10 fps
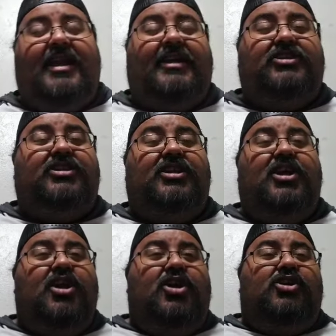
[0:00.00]
connection
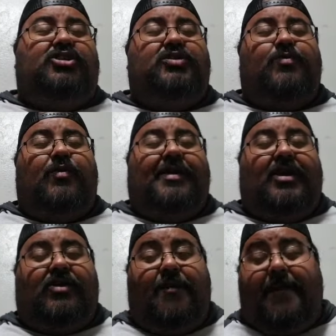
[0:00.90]
to
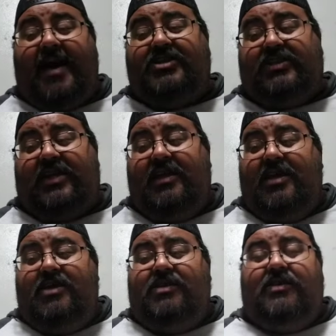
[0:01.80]
Marika Kobashi.
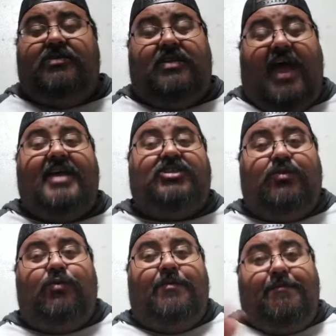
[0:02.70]
As
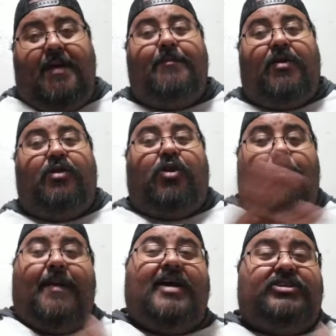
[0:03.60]
you remember,
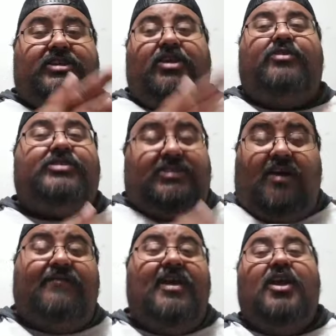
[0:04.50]
Kobashi
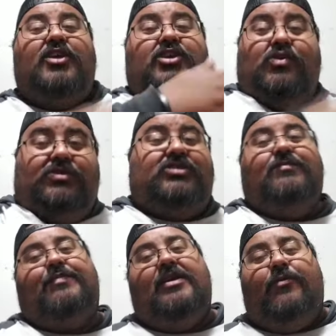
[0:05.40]
herself used
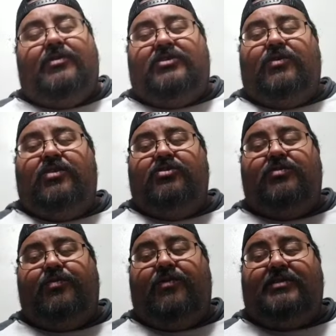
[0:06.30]
to be with Tokyo
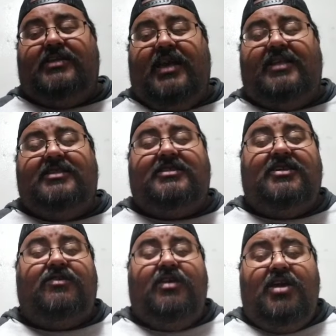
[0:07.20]
Joshi Pro Wrestling
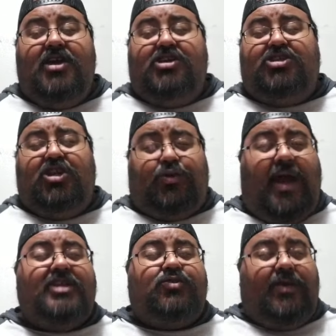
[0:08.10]
until she
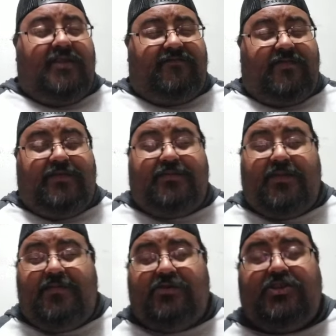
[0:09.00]
graduated from the
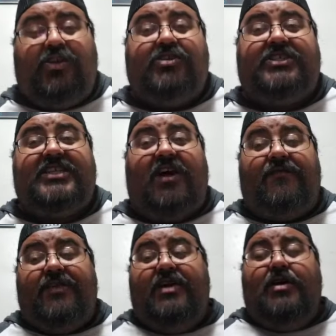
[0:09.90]
promotion
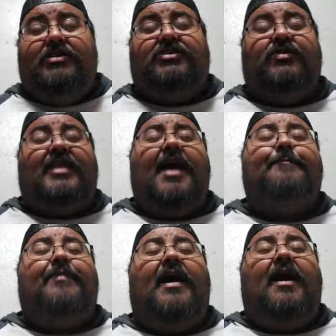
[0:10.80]
herself. So
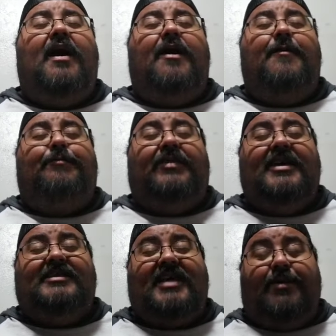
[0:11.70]
that uh,
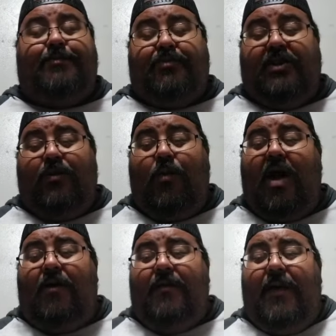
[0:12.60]
plays out pretty
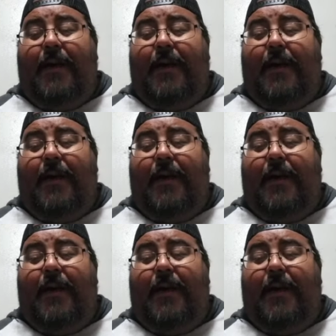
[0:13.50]
well